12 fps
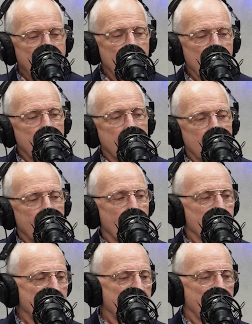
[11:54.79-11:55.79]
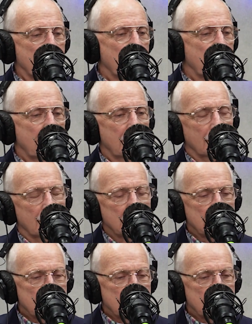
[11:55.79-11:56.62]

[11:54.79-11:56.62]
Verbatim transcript: every one of these folks that come in here